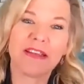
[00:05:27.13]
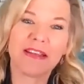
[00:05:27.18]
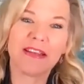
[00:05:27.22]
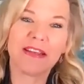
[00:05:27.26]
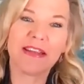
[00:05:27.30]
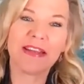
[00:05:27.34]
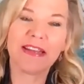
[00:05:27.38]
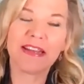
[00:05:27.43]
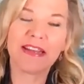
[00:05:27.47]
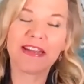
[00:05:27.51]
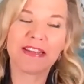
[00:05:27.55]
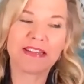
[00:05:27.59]

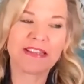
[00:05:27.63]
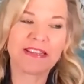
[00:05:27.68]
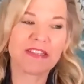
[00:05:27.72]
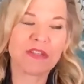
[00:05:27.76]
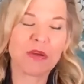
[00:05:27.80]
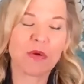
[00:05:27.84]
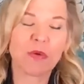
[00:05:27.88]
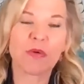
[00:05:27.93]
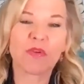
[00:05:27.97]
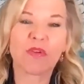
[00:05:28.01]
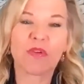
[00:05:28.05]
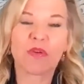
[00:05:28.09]
eating
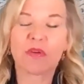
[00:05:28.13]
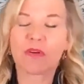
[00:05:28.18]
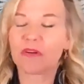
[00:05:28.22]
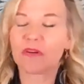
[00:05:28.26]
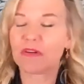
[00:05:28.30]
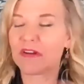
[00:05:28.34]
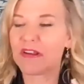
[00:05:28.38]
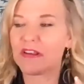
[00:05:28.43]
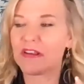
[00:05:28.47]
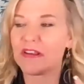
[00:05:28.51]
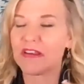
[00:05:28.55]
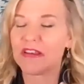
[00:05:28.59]
so
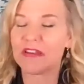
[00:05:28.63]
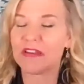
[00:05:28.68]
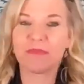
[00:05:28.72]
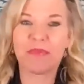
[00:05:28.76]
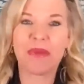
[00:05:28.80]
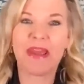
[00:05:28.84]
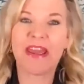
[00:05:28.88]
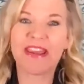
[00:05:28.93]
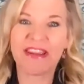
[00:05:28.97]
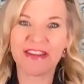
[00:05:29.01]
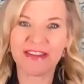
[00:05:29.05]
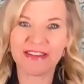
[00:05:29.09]
you're in
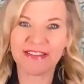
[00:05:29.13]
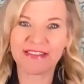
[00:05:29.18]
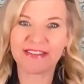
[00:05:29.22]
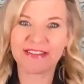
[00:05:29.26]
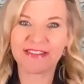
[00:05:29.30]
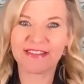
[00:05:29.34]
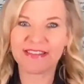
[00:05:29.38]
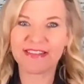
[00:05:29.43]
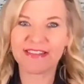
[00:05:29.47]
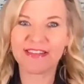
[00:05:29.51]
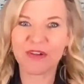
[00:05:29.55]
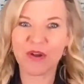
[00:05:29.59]
pain,
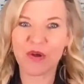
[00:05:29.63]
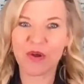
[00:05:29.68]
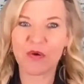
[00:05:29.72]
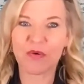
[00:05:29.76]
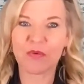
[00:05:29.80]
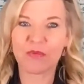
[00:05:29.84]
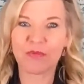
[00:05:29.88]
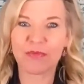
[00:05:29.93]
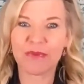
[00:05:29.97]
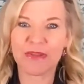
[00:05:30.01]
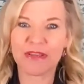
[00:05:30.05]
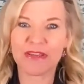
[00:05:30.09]

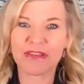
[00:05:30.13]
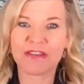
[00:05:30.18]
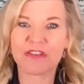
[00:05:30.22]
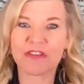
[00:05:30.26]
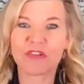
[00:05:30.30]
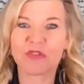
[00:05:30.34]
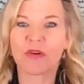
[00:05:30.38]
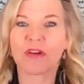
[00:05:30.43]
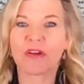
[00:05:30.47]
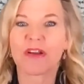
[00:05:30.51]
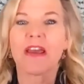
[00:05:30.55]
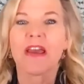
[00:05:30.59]
binge,
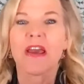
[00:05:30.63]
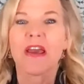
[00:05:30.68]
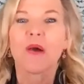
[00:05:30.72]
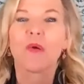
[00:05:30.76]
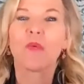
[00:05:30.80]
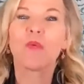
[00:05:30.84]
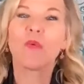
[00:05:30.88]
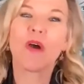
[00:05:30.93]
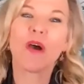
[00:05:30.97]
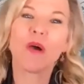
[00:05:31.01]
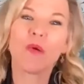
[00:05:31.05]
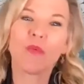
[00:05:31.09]
or
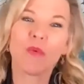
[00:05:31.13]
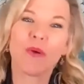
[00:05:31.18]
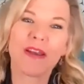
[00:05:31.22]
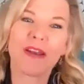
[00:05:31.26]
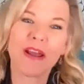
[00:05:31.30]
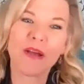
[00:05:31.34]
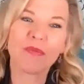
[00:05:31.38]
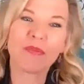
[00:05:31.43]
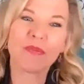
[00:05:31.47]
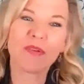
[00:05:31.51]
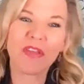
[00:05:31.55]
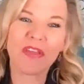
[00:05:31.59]

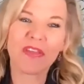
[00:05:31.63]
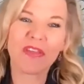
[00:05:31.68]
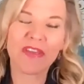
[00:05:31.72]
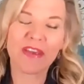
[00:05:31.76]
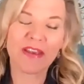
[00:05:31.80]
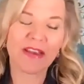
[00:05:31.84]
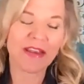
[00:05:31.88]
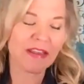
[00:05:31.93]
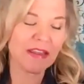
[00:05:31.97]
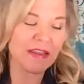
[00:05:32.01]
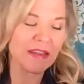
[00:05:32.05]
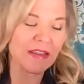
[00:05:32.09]
whatever the
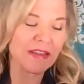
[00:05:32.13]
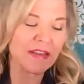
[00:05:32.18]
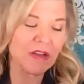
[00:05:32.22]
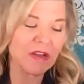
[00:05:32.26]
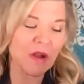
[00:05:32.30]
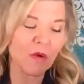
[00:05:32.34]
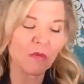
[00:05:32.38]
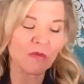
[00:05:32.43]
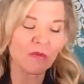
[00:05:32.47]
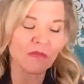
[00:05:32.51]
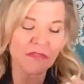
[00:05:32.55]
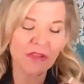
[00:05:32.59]
thing,
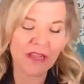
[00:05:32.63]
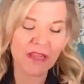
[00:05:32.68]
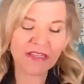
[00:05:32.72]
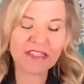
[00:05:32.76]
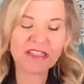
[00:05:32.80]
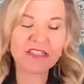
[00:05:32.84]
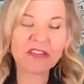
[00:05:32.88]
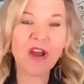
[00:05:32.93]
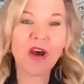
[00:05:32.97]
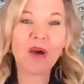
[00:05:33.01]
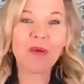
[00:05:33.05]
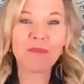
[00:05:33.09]

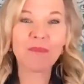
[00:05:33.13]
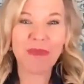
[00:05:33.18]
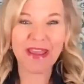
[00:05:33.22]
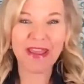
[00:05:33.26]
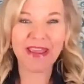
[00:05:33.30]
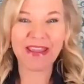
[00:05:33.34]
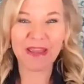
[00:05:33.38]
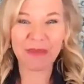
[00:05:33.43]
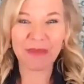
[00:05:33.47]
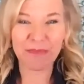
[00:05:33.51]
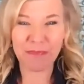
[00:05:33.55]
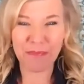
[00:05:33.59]
let's not
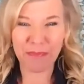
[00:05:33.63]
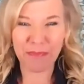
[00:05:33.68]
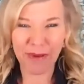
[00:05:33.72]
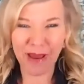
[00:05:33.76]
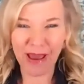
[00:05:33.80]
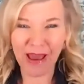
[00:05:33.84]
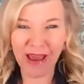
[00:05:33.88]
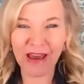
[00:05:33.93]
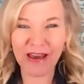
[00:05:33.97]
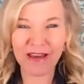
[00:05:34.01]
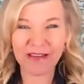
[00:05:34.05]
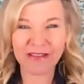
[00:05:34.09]
make a
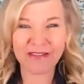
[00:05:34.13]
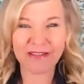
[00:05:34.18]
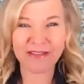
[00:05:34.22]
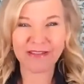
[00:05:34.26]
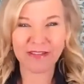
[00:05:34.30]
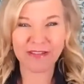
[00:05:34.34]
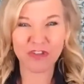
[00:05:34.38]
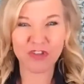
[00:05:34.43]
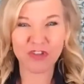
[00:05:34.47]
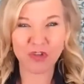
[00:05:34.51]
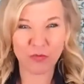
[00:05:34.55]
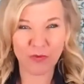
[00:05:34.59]
bad
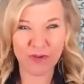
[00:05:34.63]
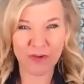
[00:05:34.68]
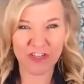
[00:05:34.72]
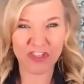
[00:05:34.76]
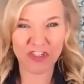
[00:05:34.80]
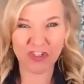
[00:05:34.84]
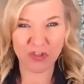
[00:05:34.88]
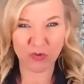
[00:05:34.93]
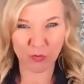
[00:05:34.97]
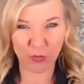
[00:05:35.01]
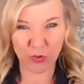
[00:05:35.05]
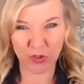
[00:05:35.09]

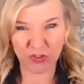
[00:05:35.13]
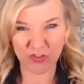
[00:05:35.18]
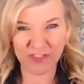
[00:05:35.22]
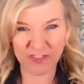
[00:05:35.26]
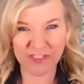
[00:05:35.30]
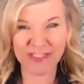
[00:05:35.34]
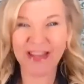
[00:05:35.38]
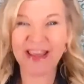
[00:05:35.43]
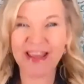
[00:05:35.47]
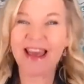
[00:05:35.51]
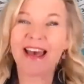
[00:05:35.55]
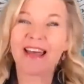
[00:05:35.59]
situation
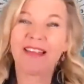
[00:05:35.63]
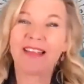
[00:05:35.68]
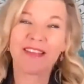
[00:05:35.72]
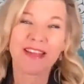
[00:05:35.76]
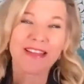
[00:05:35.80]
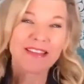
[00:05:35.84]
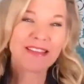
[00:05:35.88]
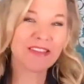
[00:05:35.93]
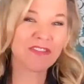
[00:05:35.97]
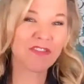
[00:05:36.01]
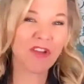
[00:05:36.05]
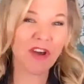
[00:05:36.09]
worse.
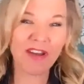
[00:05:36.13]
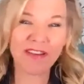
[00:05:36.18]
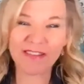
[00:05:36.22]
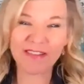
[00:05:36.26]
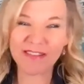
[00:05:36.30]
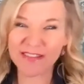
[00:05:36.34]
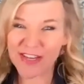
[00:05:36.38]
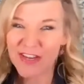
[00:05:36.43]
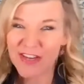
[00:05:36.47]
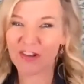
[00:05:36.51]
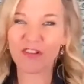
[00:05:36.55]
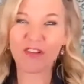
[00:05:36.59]
Let's not
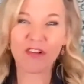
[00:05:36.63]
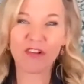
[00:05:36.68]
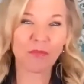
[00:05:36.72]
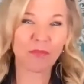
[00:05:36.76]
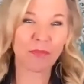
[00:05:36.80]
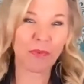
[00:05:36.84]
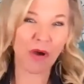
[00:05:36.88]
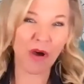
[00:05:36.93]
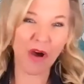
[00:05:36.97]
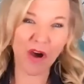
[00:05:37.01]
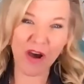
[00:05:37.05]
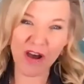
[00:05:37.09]
tell our
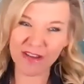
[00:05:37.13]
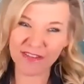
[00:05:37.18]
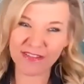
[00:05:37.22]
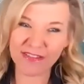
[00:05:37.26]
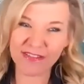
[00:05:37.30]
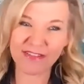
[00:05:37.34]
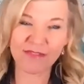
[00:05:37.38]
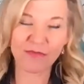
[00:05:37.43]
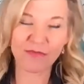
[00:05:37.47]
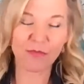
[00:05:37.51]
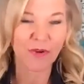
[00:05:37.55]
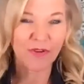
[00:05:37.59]

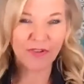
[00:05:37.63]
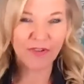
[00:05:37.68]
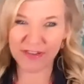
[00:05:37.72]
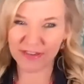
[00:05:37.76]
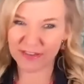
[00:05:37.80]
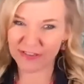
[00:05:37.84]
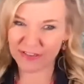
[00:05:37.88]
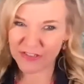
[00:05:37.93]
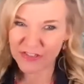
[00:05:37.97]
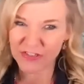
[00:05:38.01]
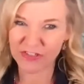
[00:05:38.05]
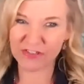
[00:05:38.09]
boss where he
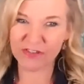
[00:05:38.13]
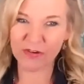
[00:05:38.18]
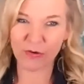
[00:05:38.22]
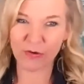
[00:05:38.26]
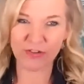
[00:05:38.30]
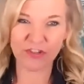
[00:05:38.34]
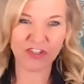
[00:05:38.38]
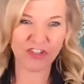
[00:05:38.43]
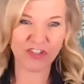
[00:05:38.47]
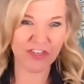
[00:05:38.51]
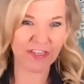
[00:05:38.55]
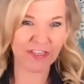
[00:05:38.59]
can or
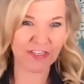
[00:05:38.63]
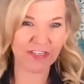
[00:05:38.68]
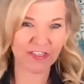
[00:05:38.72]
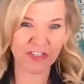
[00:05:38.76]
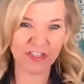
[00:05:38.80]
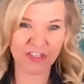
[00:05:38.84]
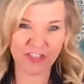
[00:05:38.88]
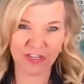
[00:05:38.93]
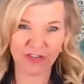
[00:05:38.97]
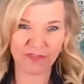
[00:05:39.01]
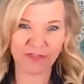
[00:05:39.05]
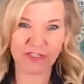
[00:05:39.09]
she can
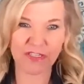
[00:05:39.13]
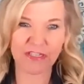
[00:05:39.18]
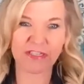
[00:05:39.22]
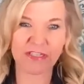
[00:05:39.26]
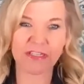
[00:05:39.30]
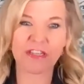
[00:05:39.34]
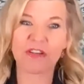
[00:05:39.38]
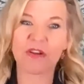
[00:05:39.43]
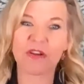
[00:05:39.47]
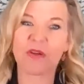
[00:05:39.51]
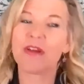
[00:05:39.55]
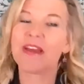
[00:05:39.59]
shove it,
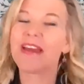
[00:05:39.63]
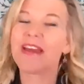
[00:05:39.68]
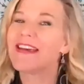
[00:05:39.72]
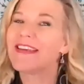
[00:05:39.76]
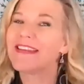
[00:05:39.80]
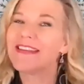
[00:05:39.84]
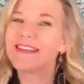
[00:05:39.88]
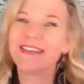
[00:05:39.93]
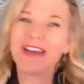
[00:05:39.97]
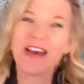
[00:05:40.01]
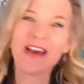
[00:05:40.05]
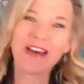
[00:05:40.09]

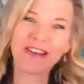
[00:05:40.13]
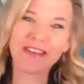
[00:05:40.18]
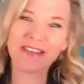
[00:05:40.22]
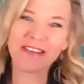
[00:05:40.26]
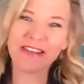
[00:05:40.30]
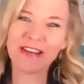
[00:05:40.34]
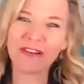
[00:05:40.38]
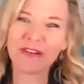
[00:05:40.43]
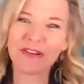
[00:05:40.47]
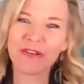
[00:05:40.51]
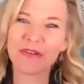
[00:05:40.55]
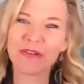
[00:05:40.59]

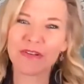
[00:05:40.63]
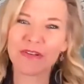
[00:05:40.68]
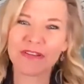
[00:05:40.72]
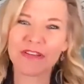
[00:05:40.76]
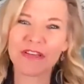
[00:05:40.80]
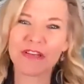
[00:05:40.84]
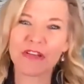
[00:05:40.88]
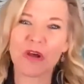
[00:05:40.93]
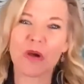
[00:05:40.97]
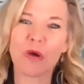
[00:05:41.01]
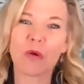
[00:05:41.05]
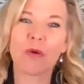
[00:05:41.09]
not a good,
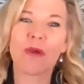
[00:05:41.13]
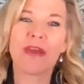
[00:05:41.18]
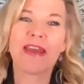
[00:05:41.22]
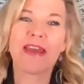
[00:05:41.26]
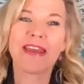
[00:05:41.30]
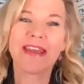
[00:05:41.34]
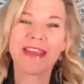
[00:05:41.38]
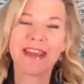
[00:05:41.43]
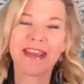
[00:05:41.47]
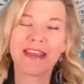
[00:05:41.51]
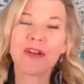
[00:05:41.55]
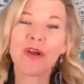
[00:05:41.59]

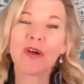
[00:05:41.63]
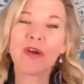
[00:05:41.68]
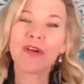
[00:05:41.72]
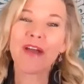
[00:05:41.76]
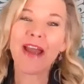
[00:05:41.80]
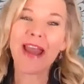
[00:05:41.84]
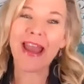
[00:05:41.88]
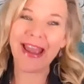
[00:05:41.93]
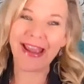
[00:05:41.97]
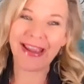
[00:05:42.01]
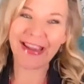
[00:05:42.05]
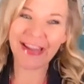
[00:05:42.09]
in
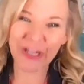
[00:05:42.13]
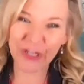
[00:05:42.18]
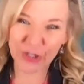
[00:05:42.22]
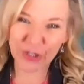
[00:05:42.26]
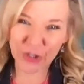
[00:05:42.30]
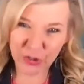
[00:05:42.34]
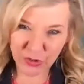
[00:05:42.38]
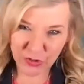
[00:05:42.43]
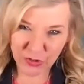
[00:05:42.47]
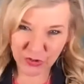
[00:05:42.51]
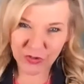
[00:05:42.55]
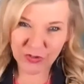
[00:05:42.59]
our
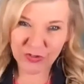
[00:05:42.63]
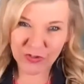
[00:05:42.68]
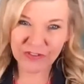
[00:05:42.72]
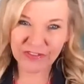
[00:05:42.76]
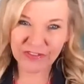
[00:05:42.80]
anger,